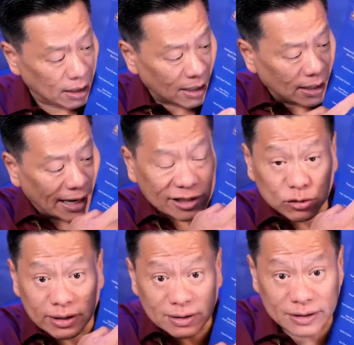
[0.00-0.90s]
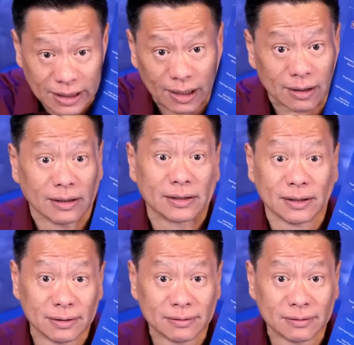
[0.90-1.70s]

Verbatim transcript: are actually the chakras.